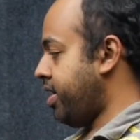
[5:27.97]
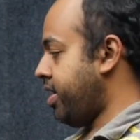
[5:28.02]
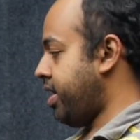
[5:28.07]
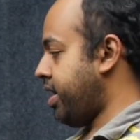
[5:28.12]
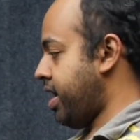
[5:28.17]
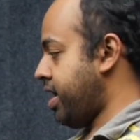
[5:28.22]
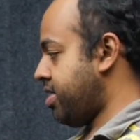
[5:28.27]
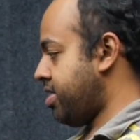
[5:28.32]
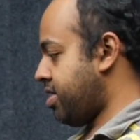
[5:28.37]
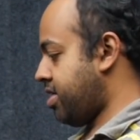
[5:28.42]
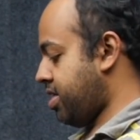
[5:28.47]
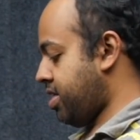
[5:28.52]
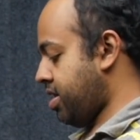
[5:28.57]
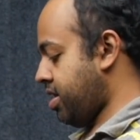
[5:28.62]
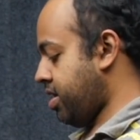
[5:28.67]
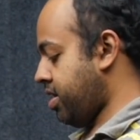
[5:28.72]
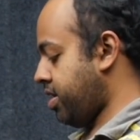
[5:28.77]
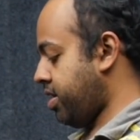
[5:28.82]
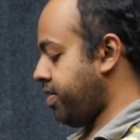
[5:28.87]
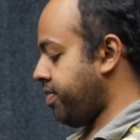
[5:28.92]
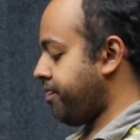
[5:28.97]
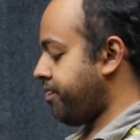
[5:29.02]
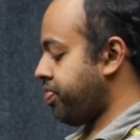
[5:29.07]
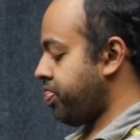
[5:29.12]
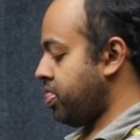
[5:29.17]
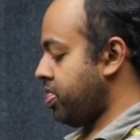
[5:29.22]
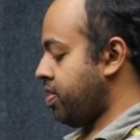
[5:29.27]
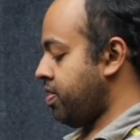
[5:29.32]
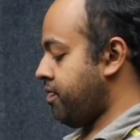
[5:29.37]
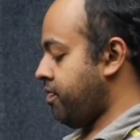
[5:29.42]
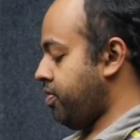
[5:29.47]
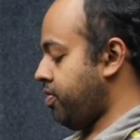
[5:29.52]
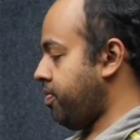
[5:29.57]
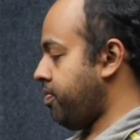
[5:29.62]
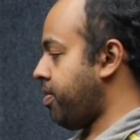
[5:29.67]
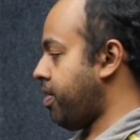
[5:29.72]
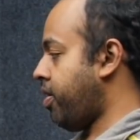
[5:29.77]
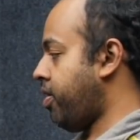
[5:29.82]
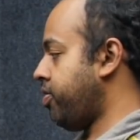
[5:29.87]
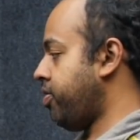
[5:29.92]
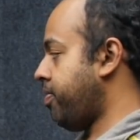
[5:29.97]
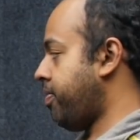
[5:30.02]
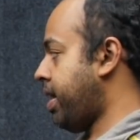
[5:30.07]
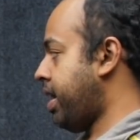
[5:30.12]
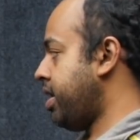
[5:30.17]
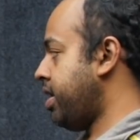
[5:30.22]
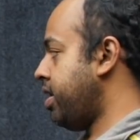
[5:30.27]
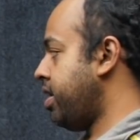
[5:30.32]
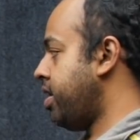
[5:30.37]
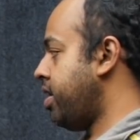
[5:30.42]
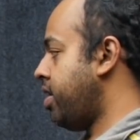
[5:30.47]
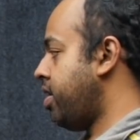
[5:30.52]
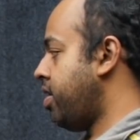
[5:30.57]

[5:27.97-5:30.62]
nice for the on the panel.